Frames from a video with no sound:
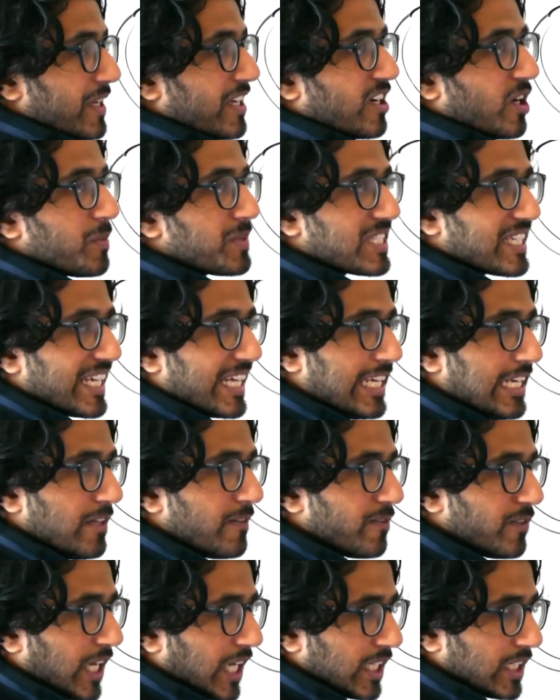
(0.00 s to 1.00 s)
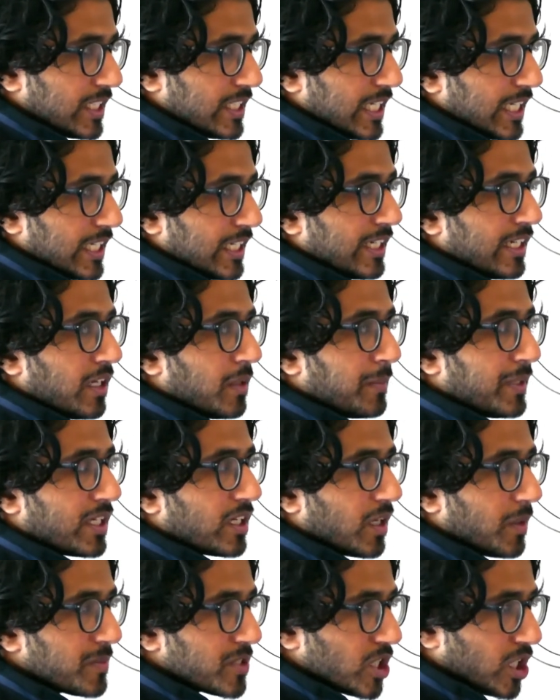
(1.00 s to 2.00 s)
becomes invalidated and it
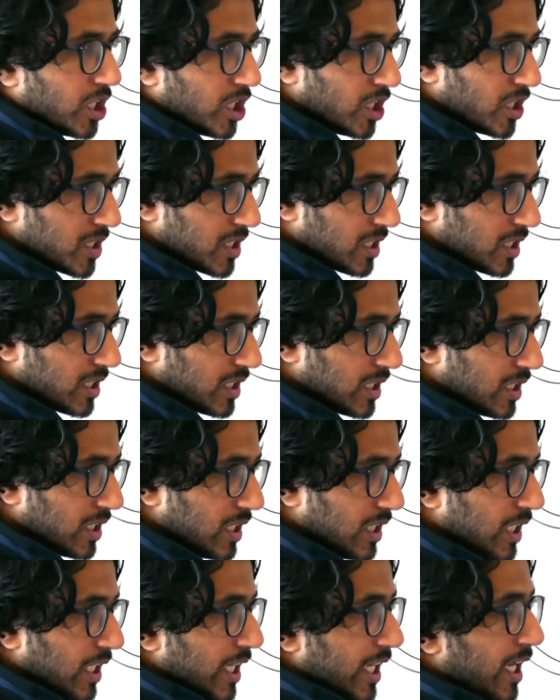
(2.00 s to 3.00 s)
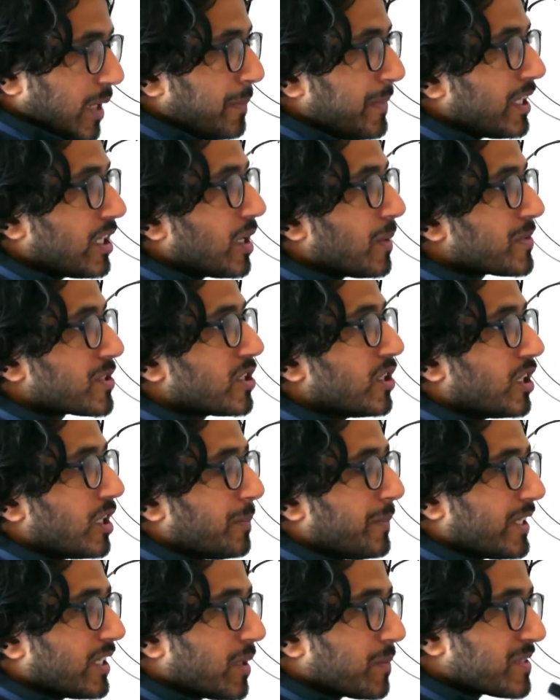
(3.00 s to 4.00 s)
becomes hurt. It becomes hurt,
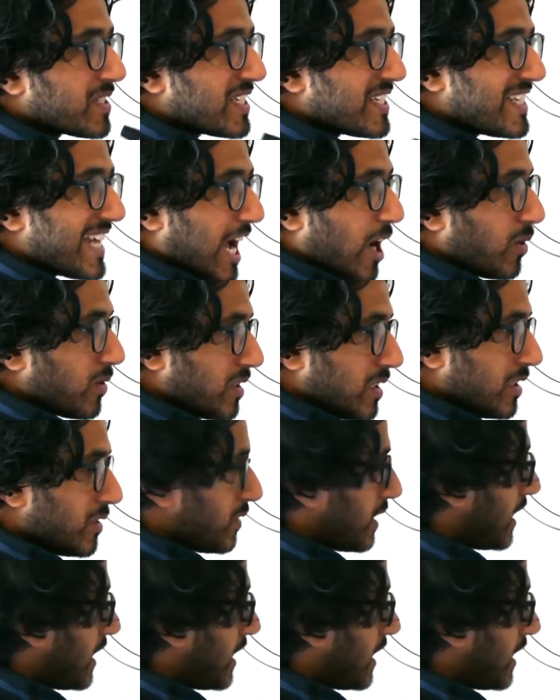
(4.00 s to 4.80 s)
it becomes doubted,